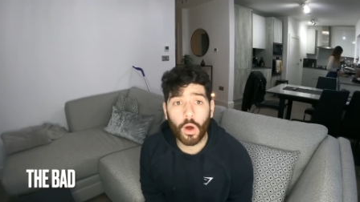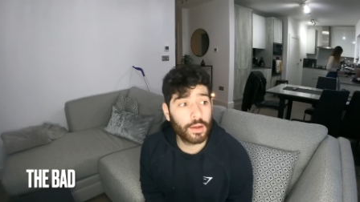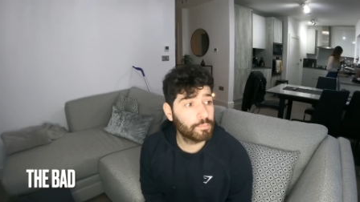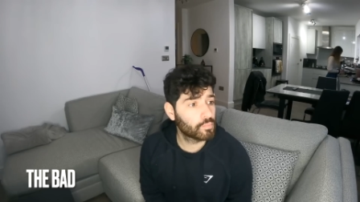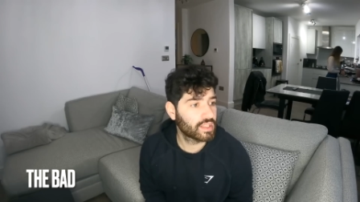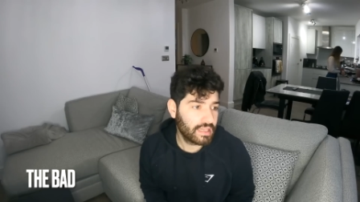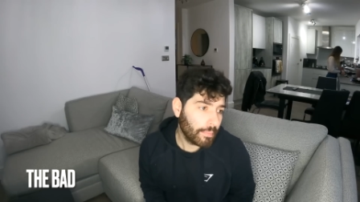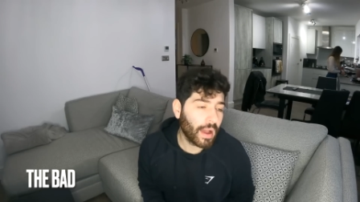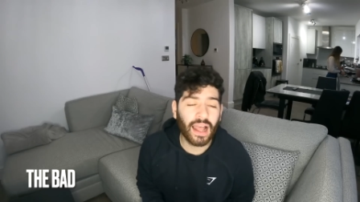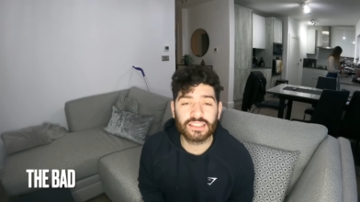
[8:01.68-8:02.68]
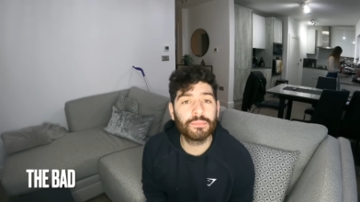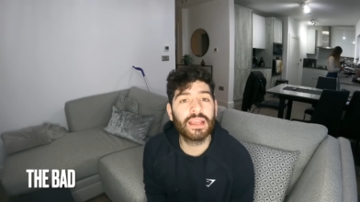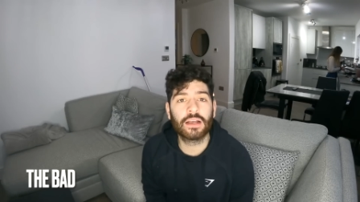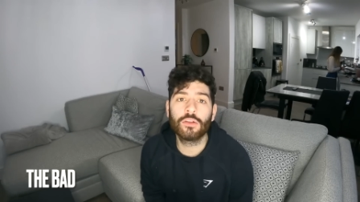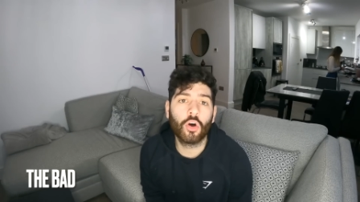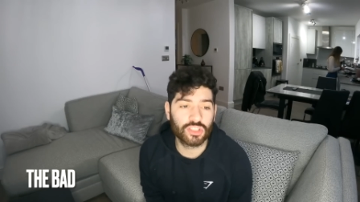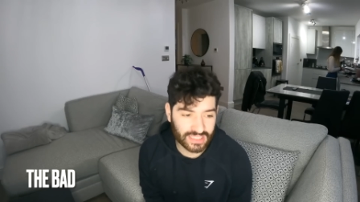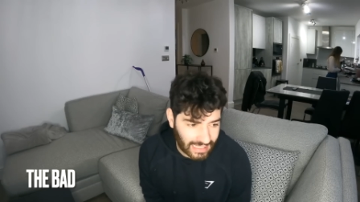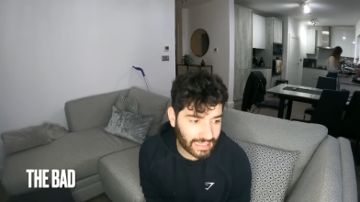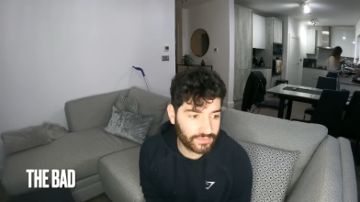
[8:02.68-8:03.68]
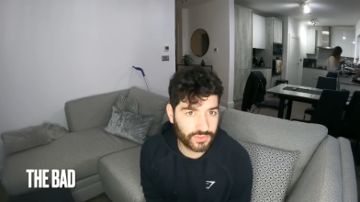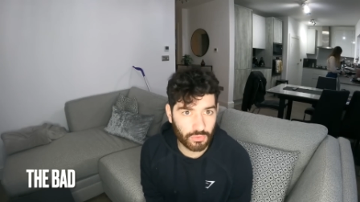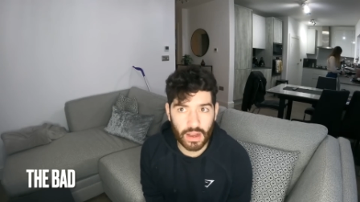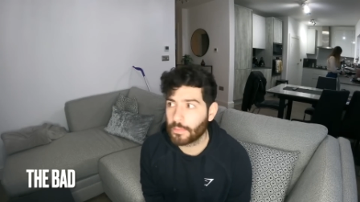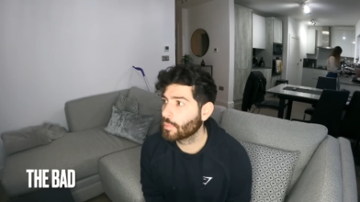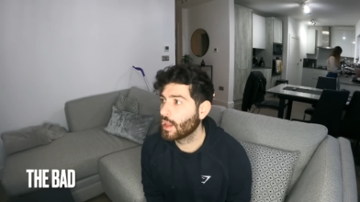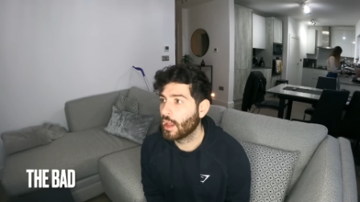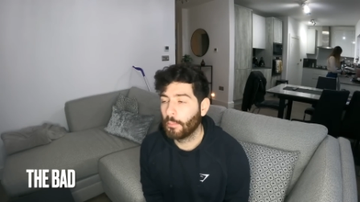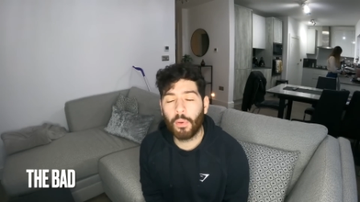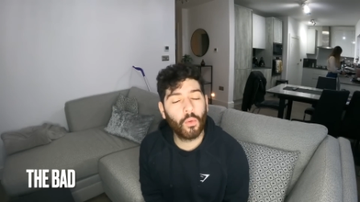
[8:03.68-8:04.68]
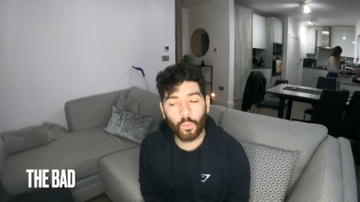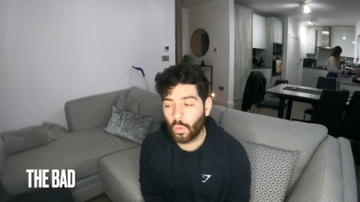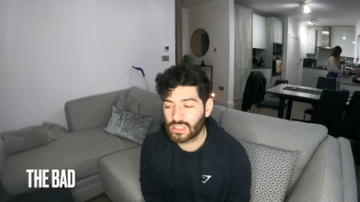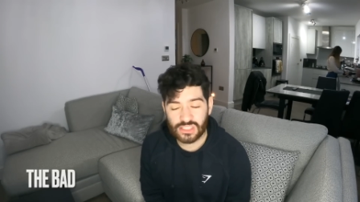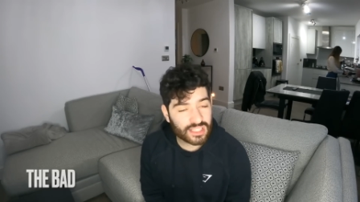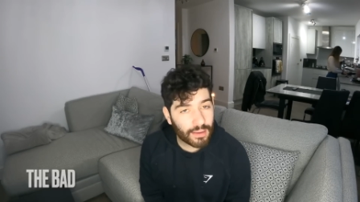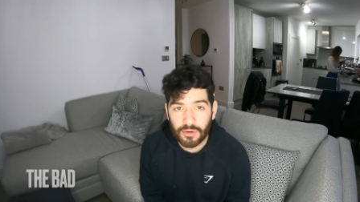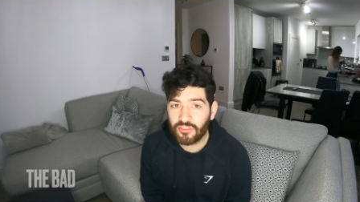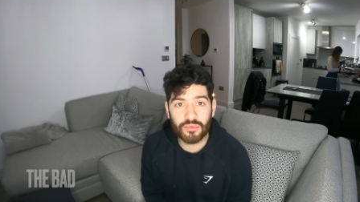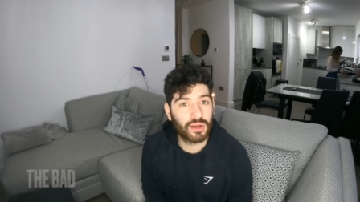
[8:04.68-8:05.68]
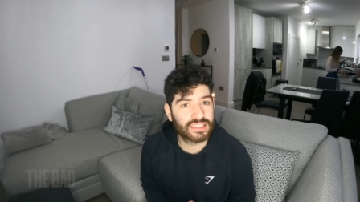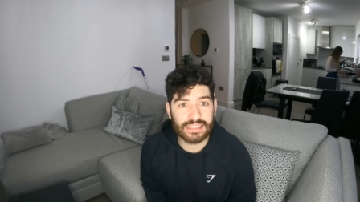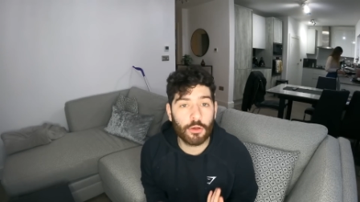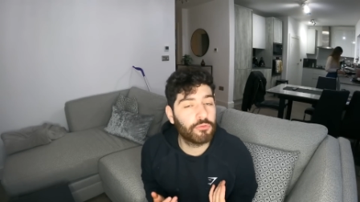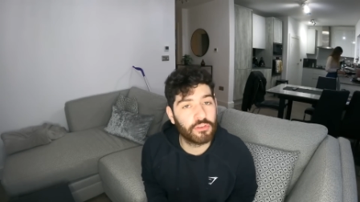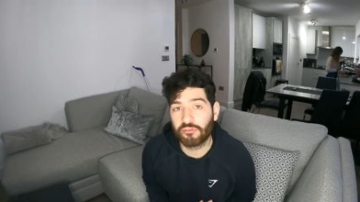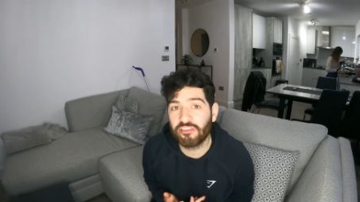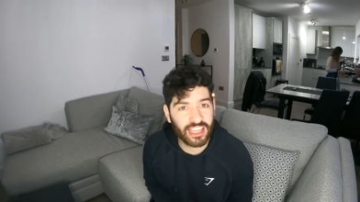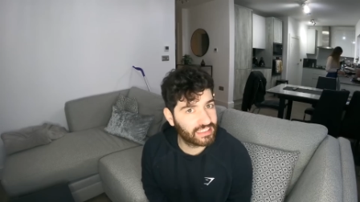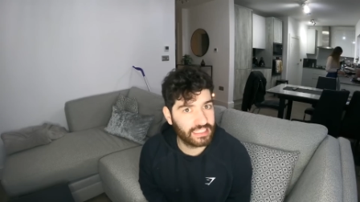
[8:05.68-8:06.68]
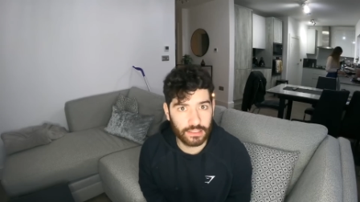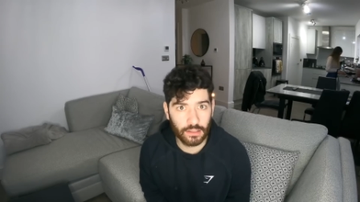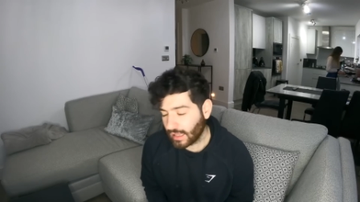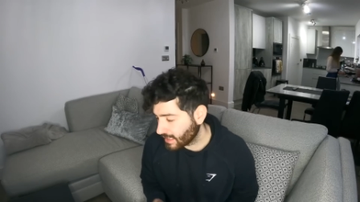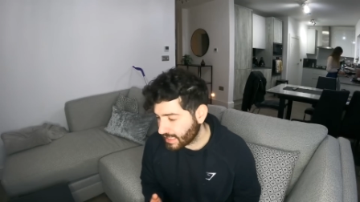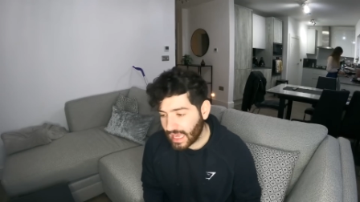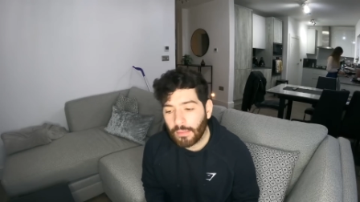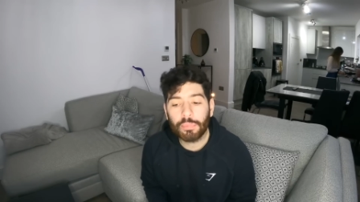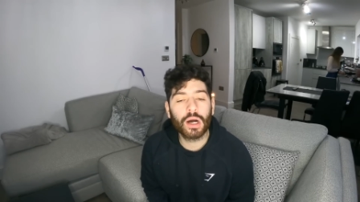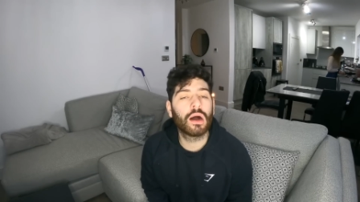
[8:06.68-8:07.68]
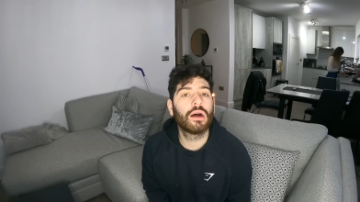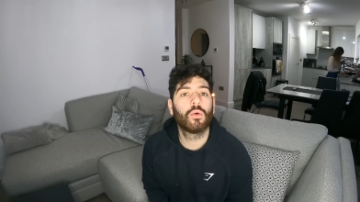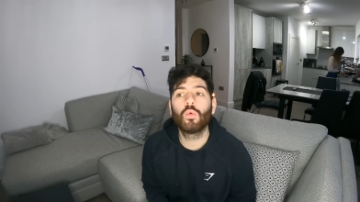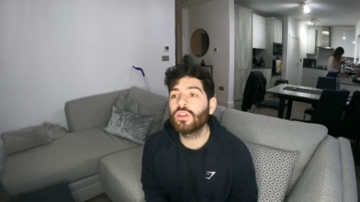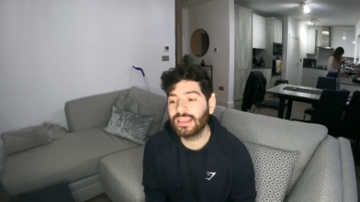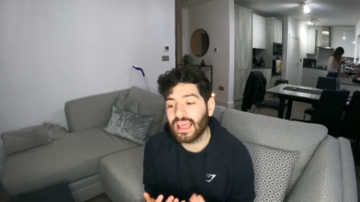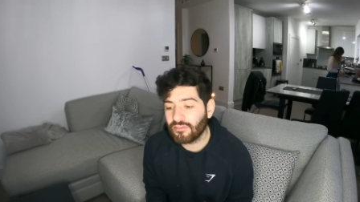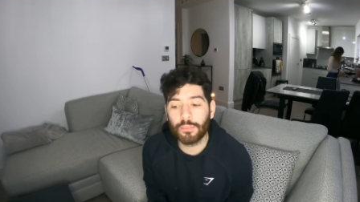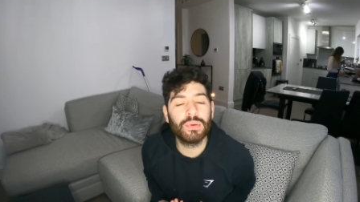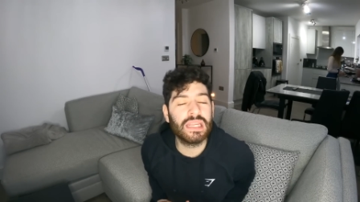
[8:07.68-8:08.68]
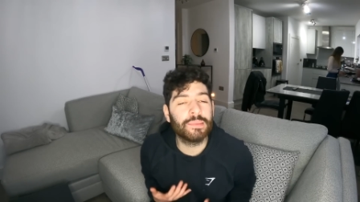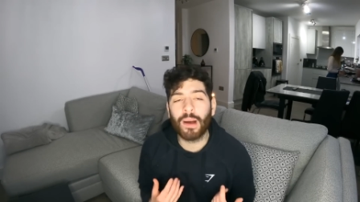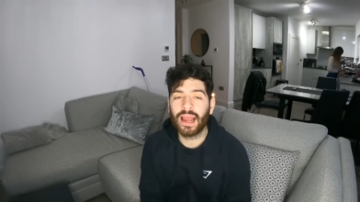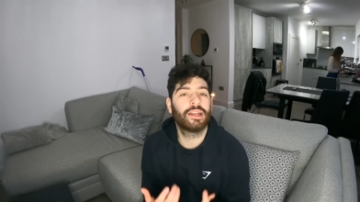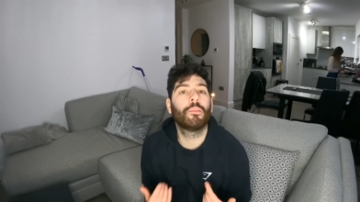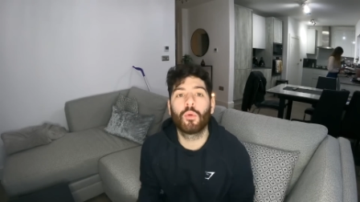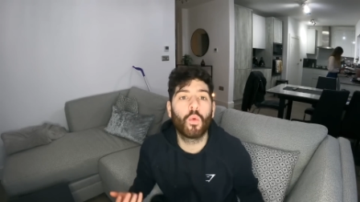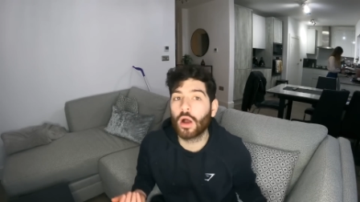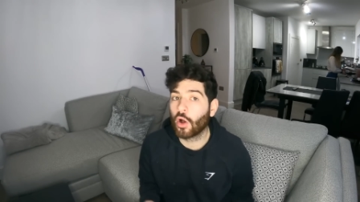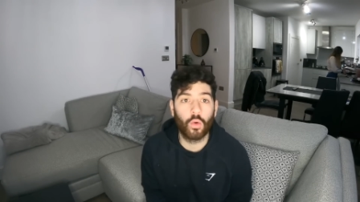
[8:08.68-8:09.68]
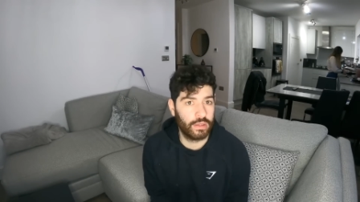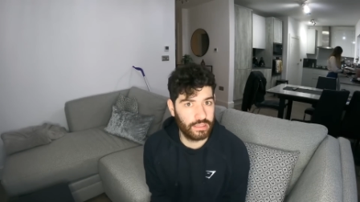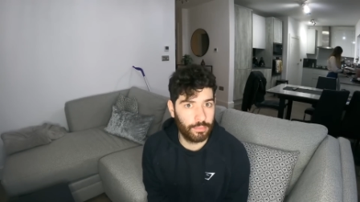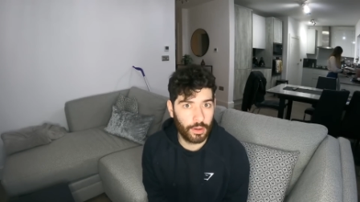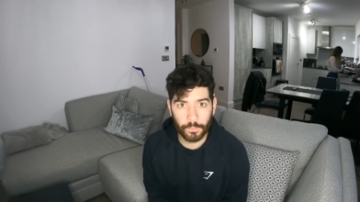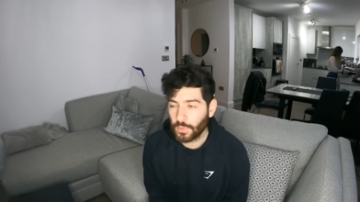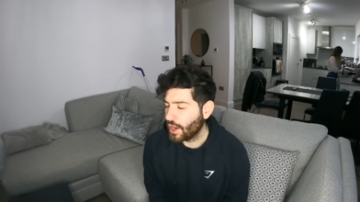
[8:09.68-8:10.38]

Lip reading: one, Kepa had to make a lot of saves, right? But some of them are self-inflicted. Like, Kepa will never be my number one goalkeeper.